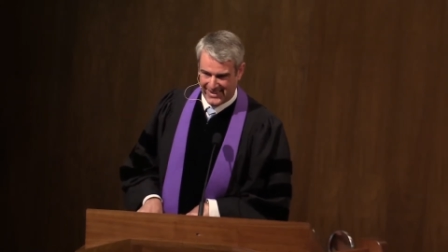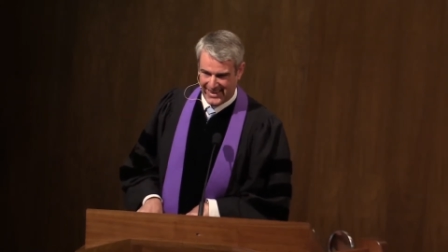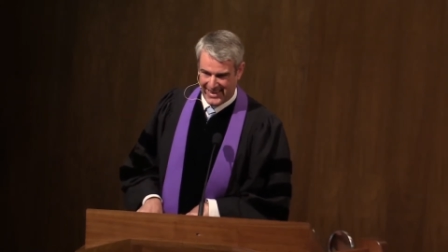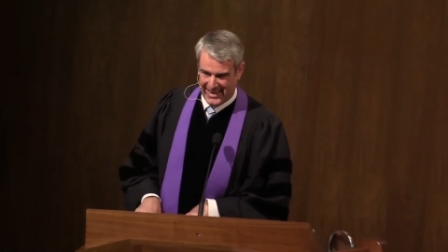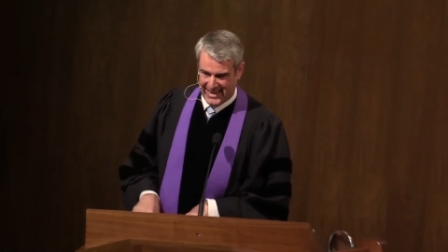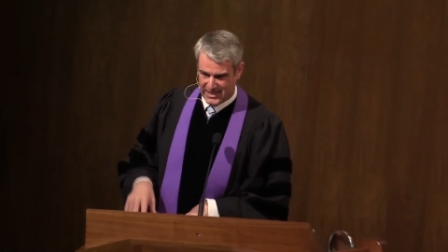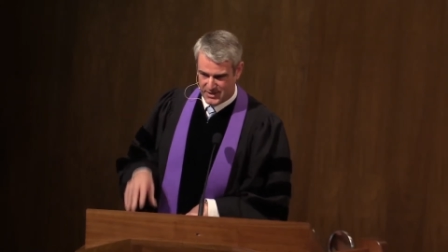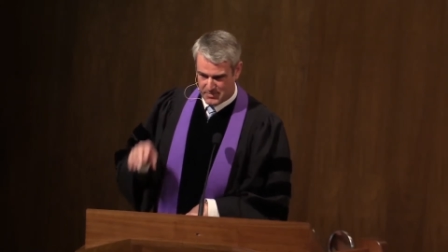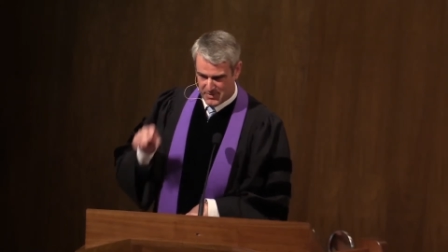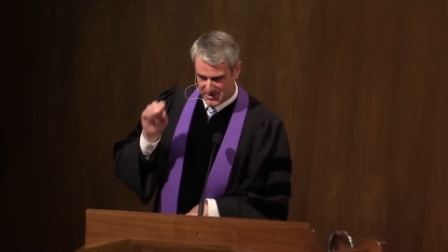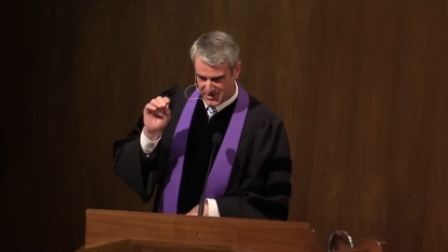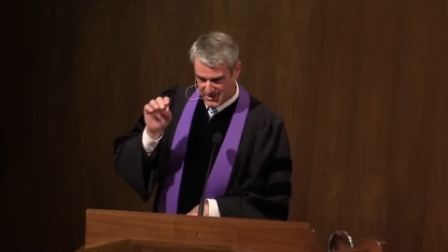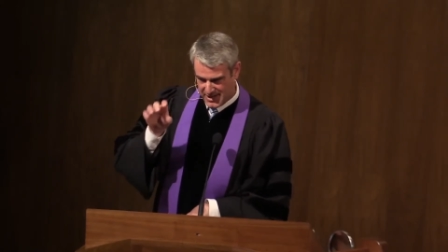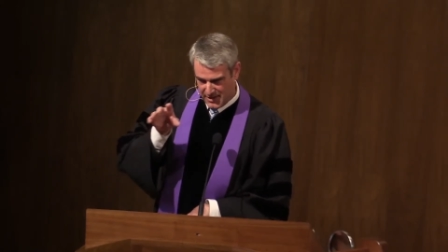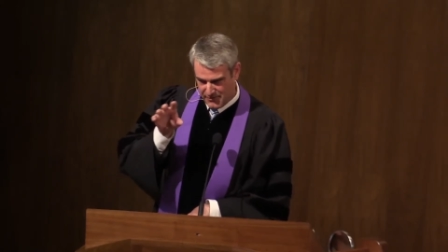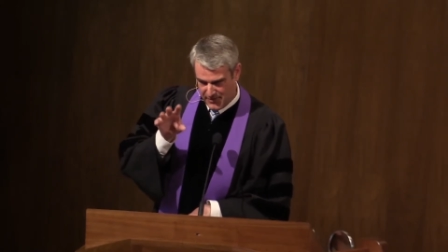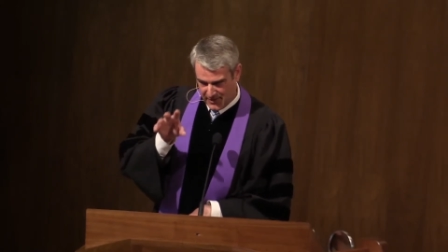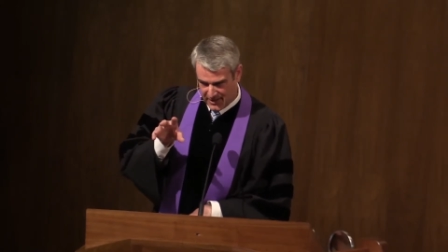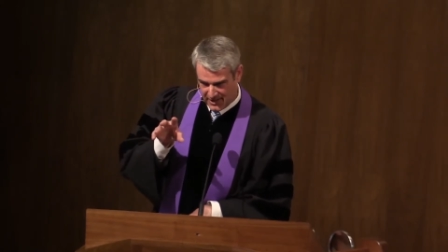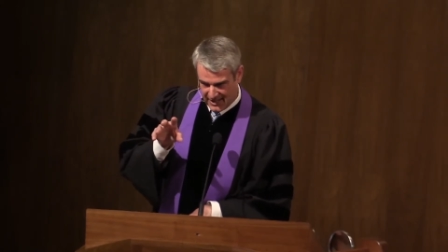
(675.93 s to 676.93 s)
He
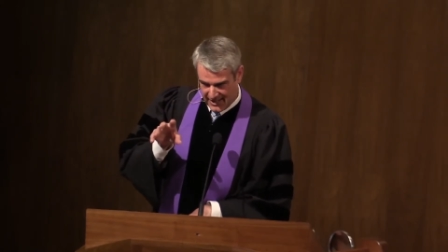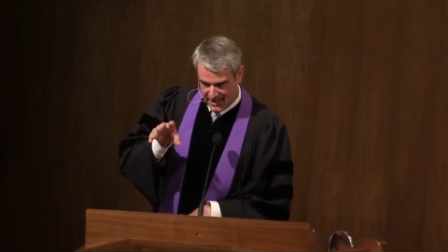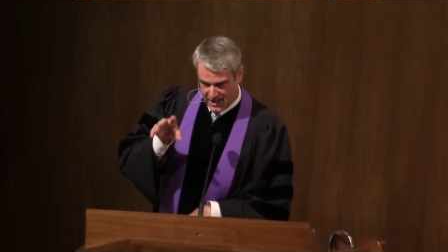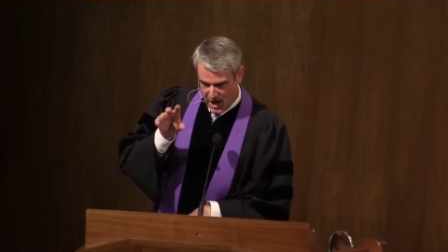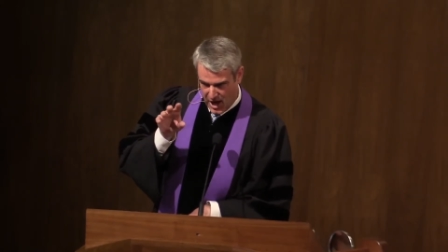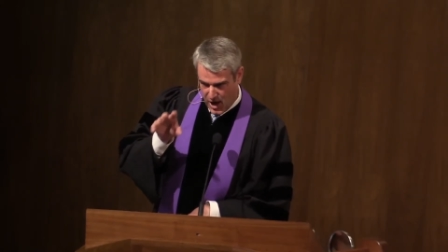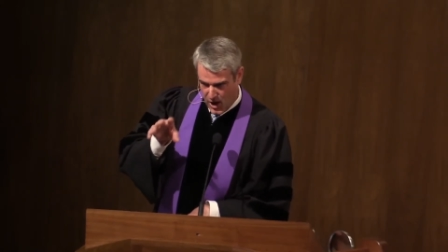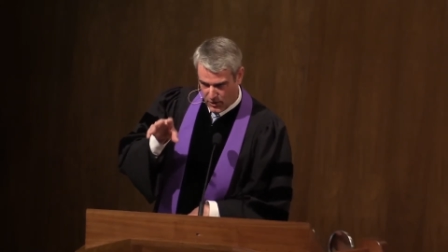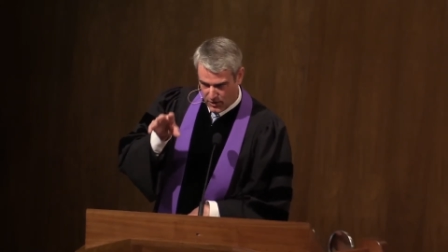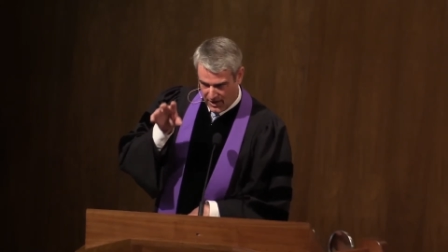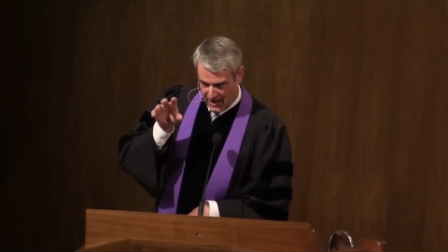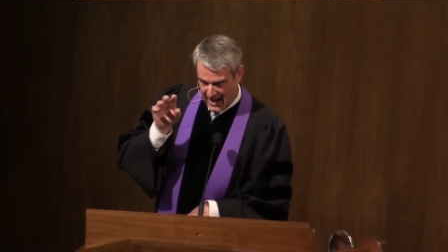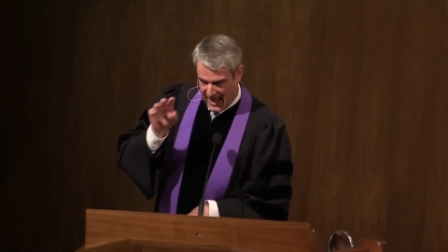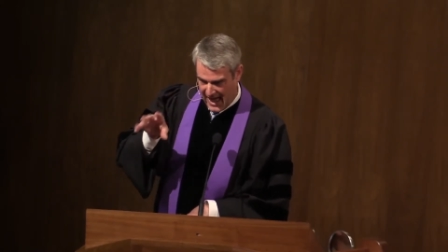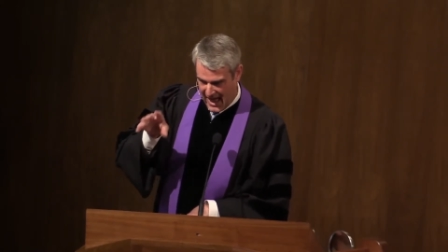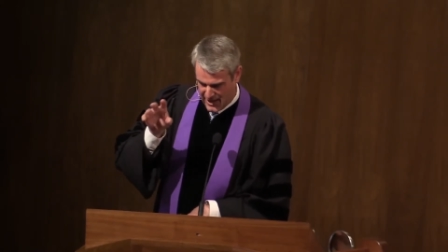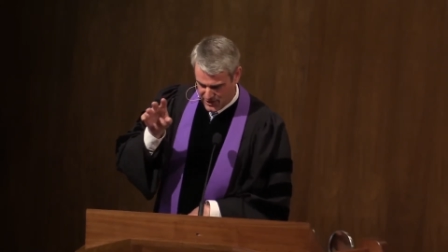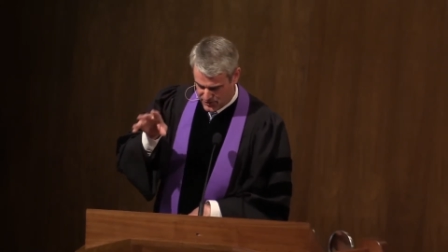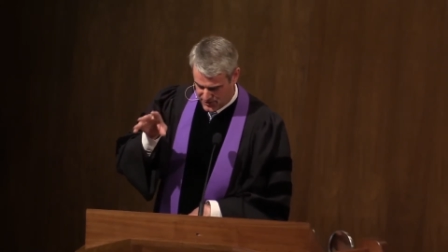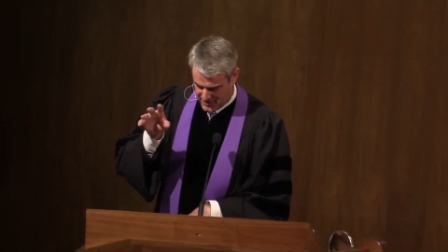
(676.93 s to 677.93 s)
specifically called
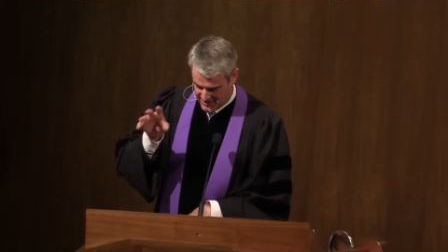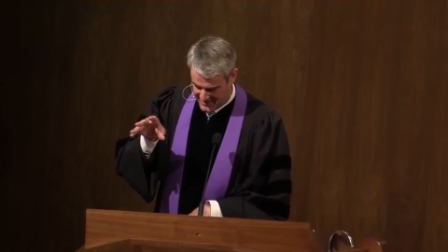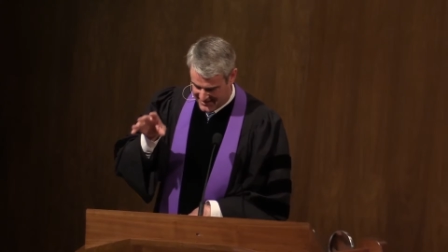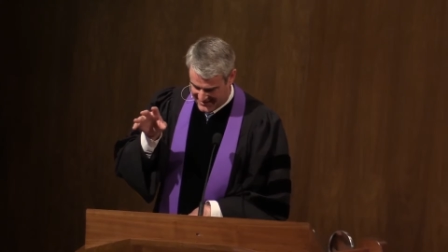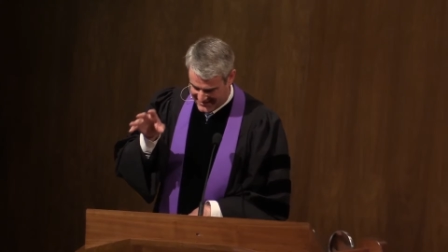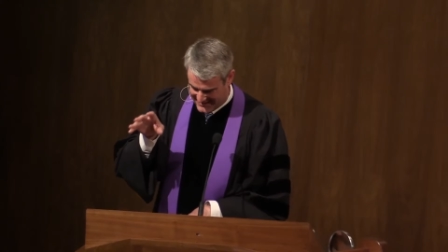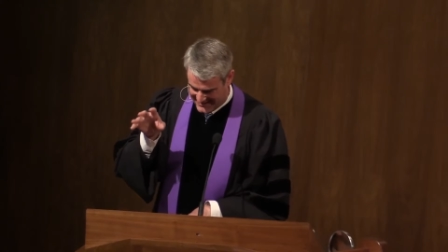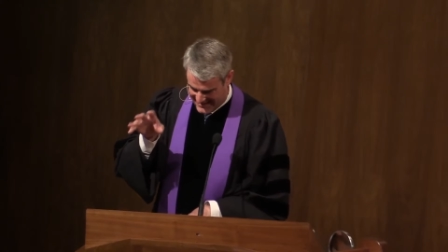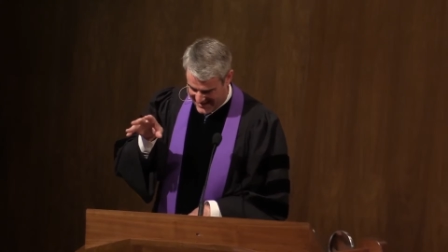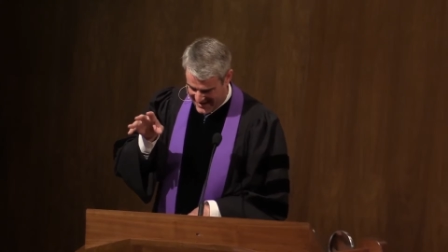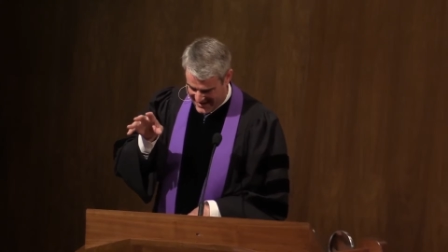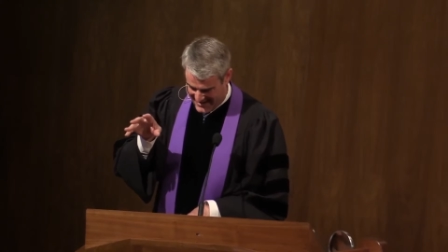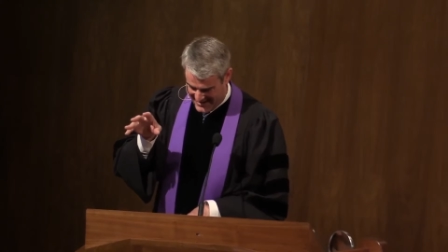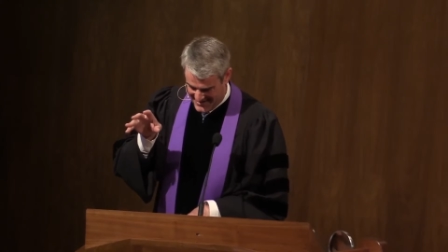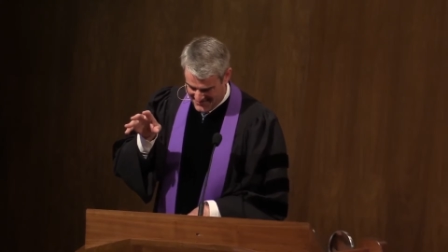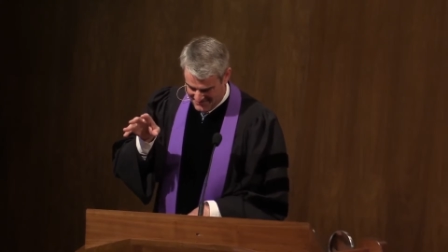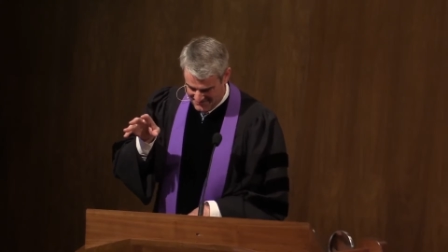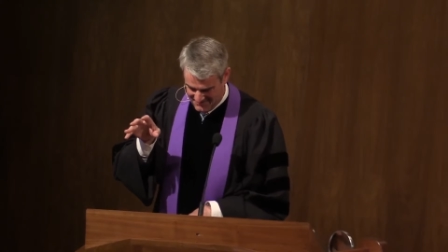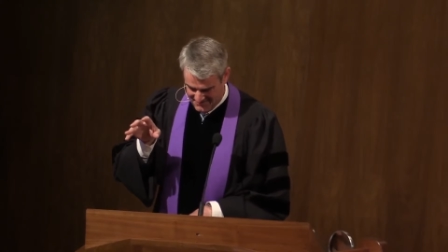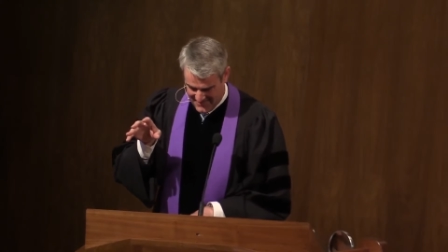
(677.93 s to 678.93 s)
Lazarus'
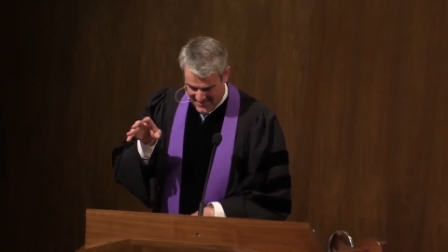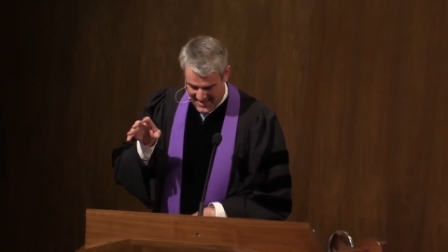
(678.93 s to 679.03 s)
name,